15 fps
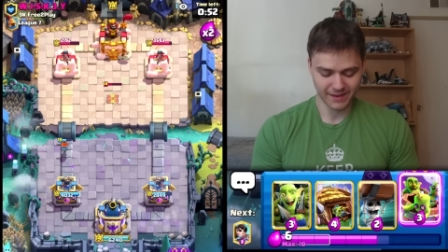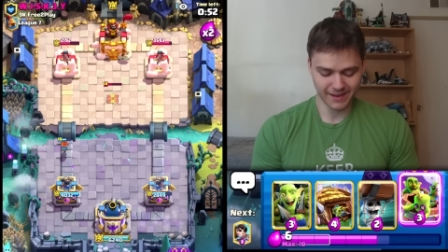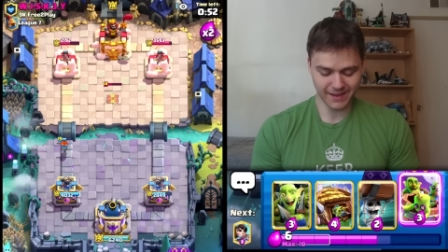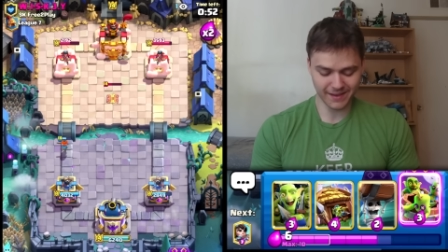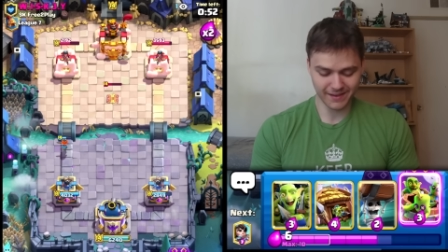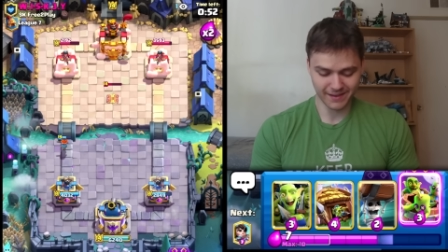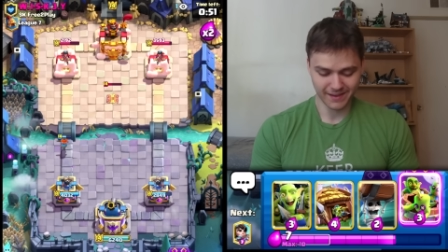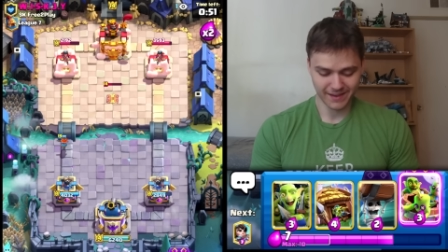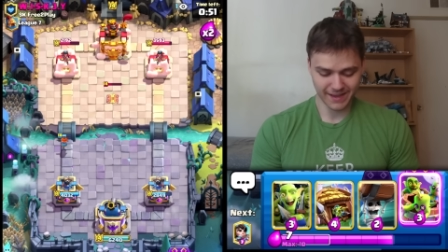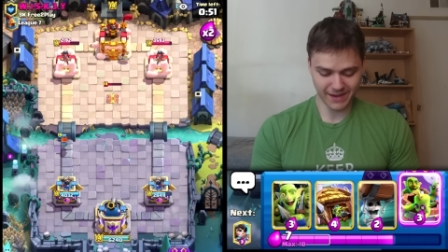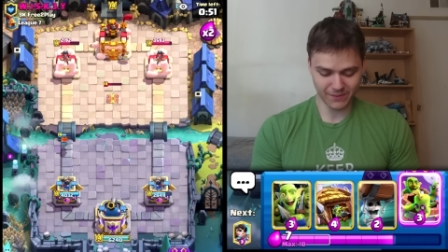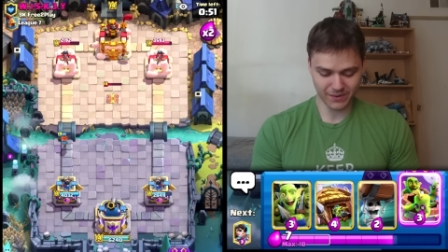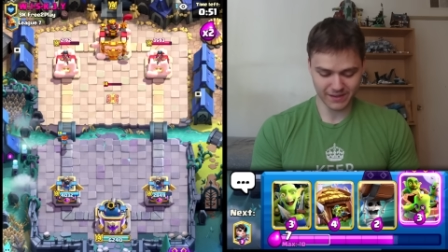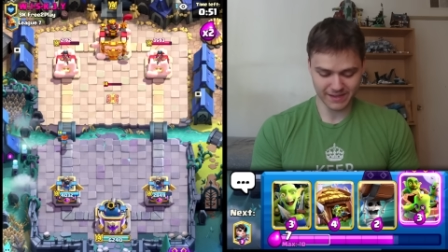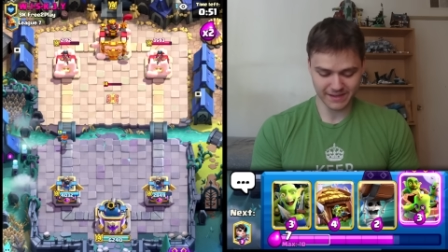It
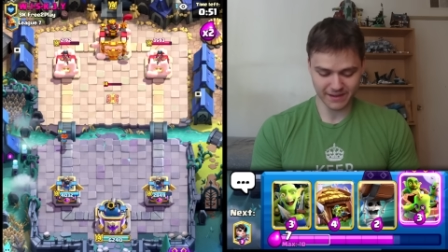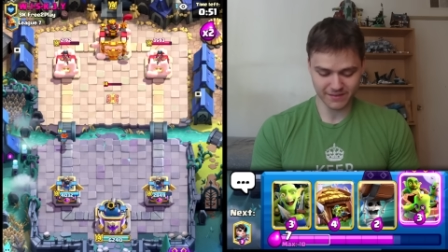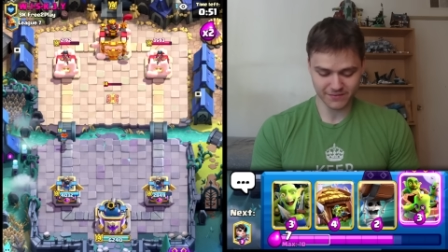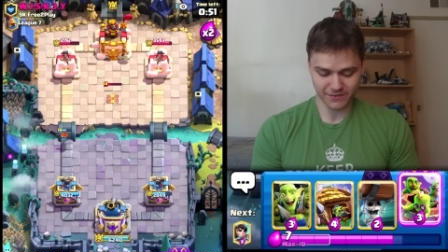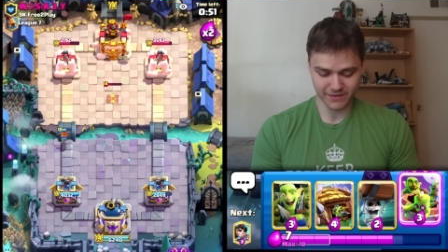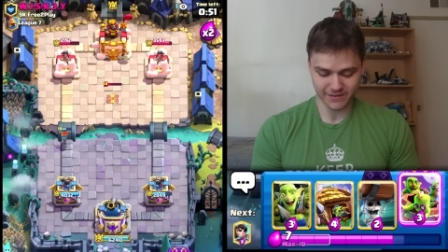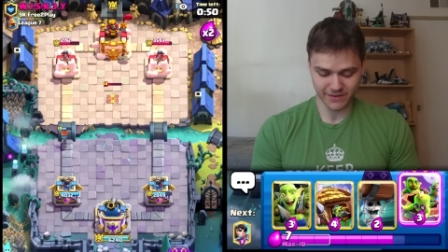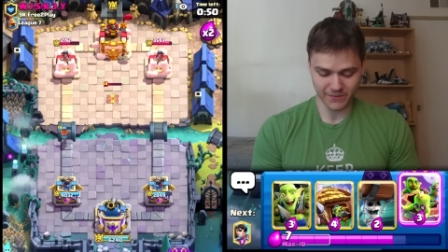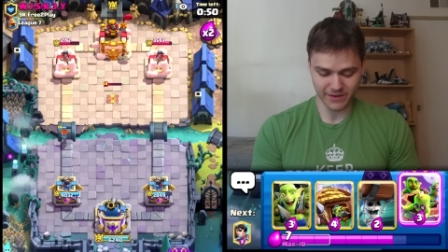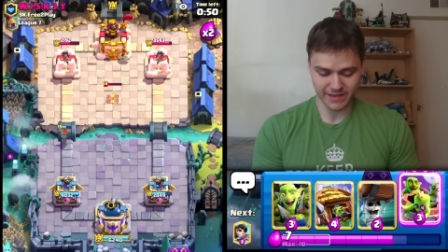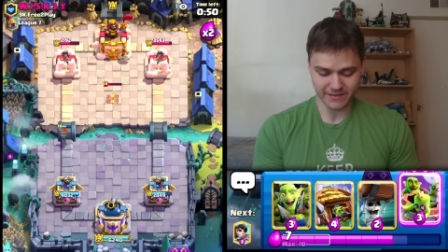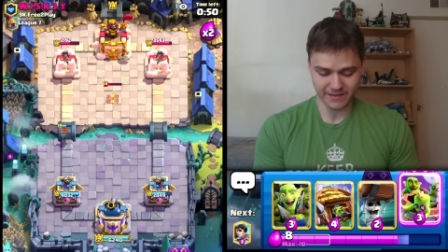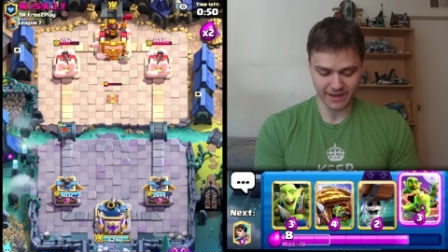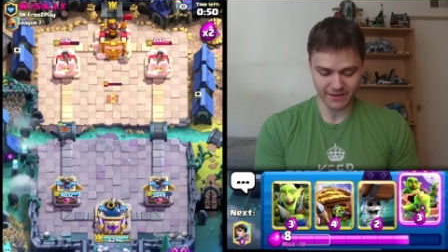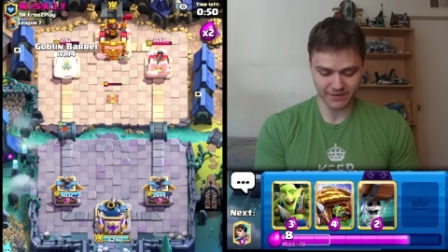really does feel so
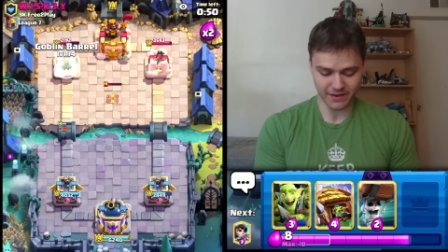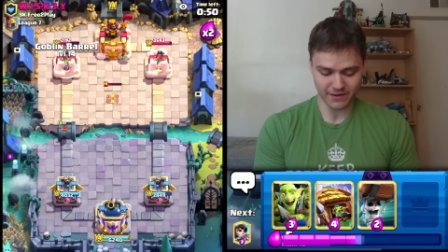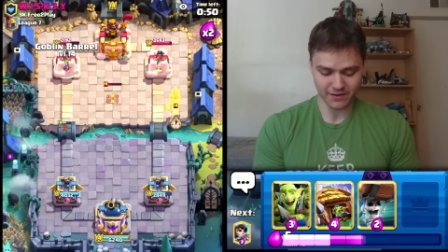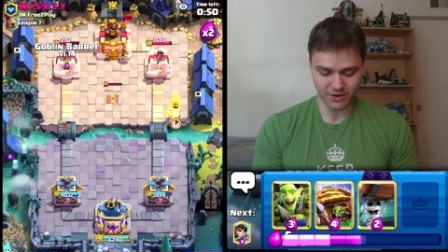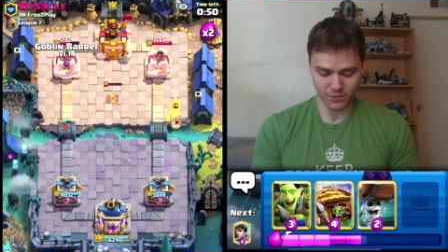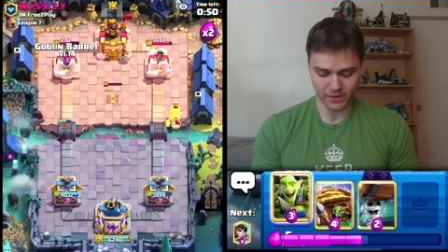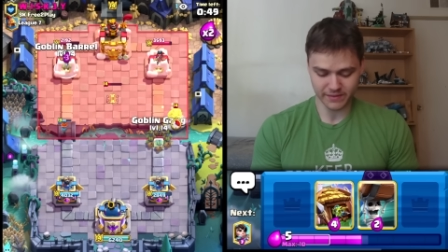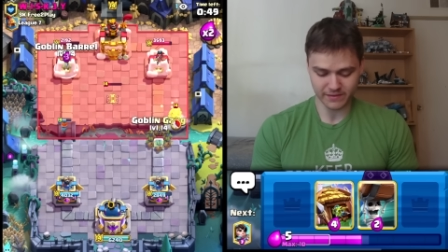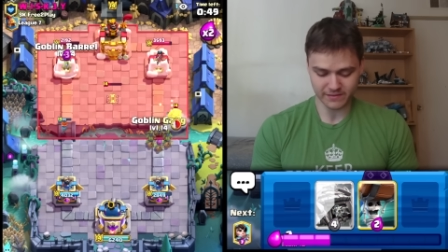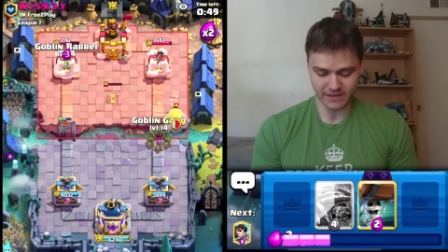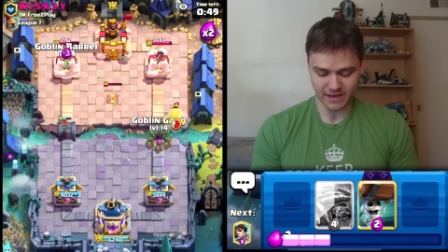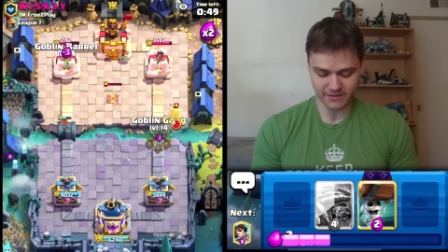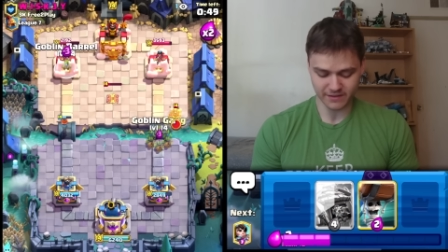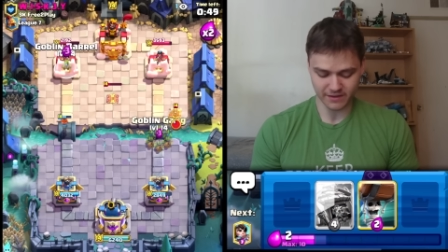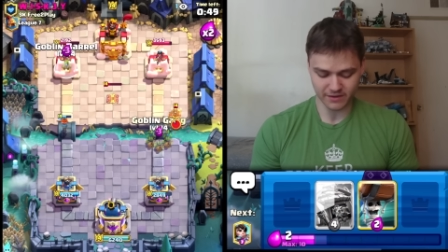easy. I don't know what this
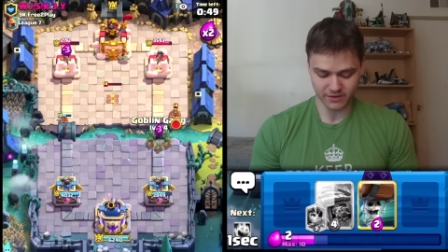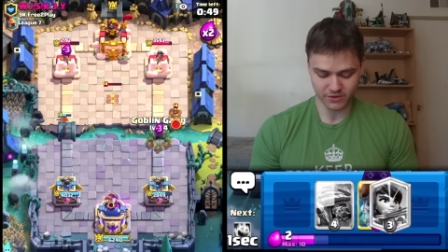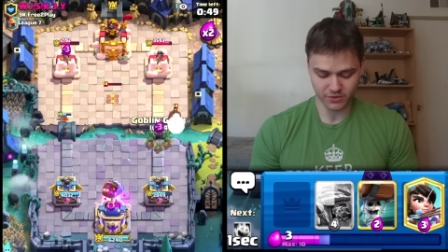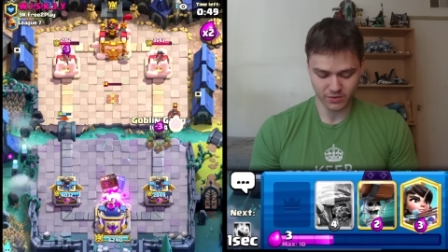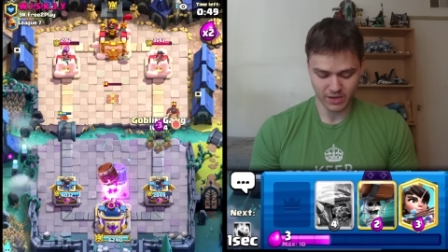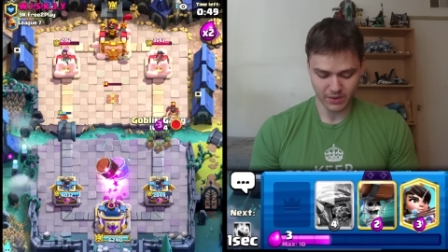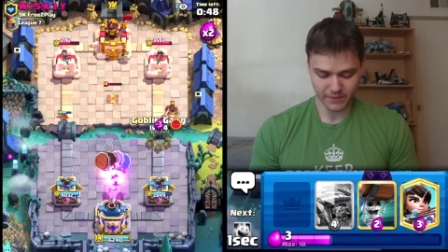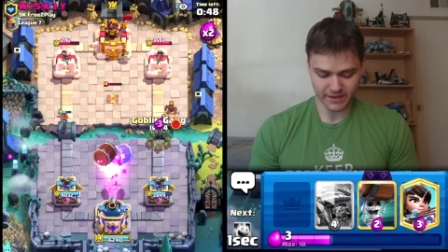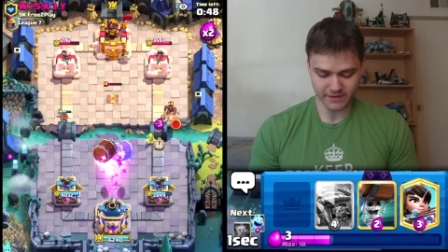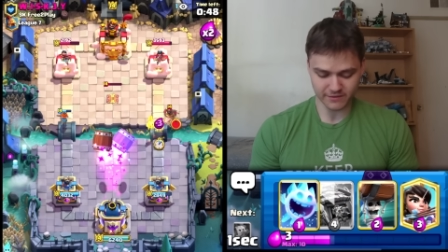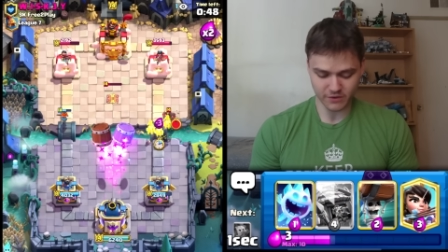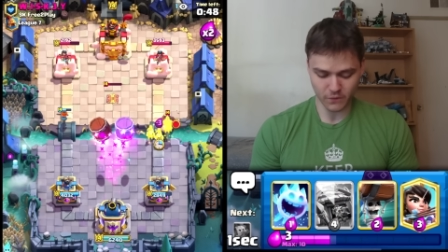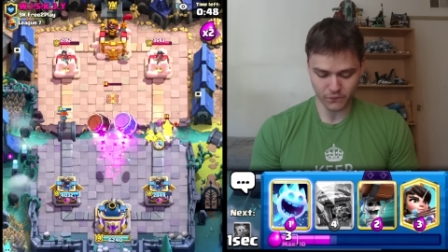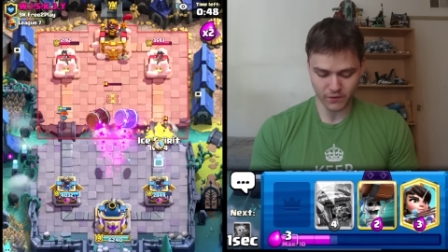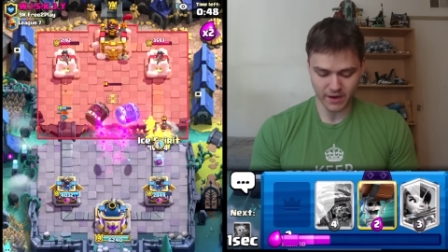guy's gonna do. We could just
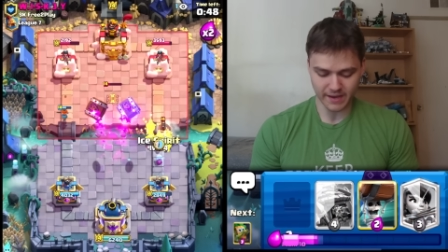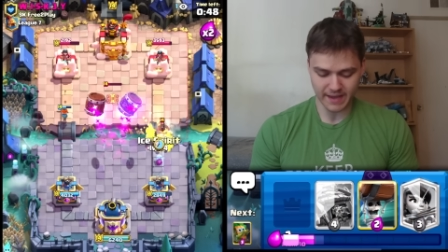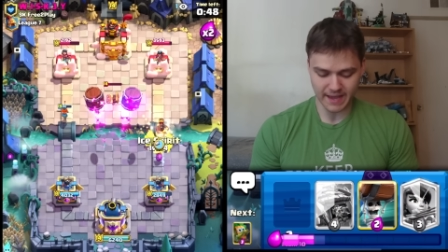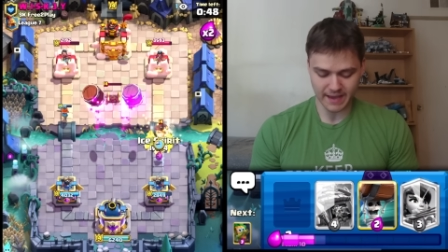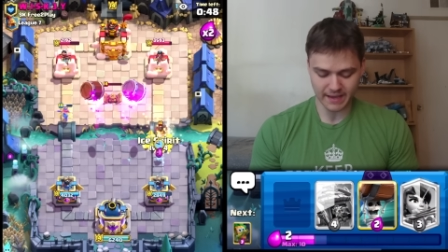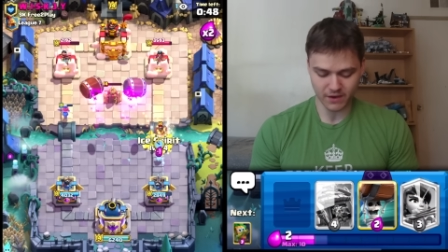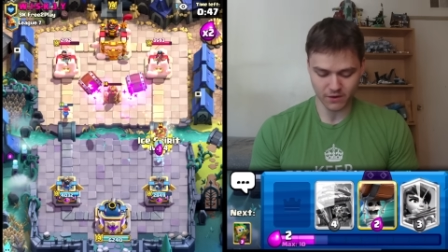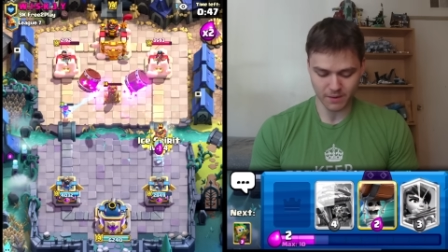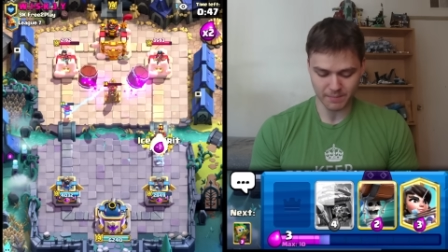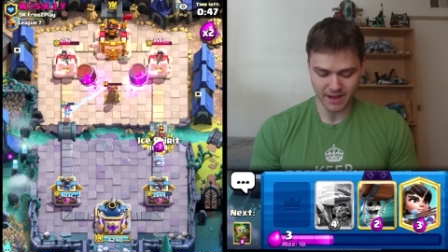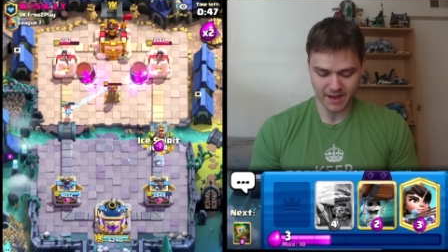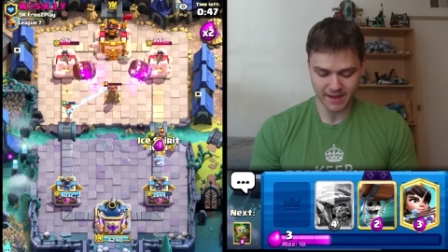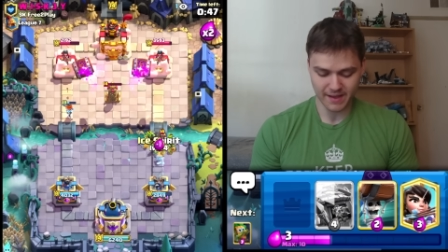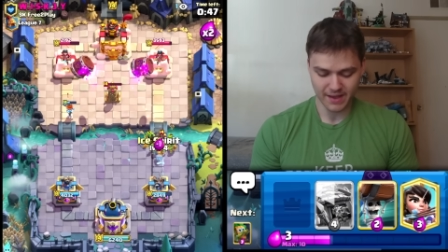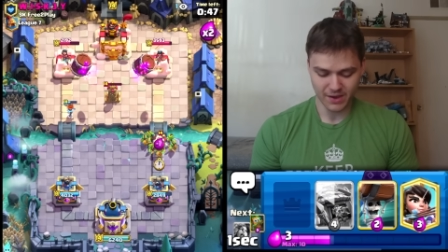go for a gang here up
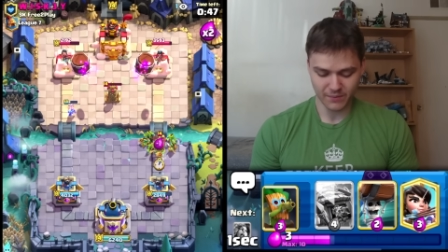high.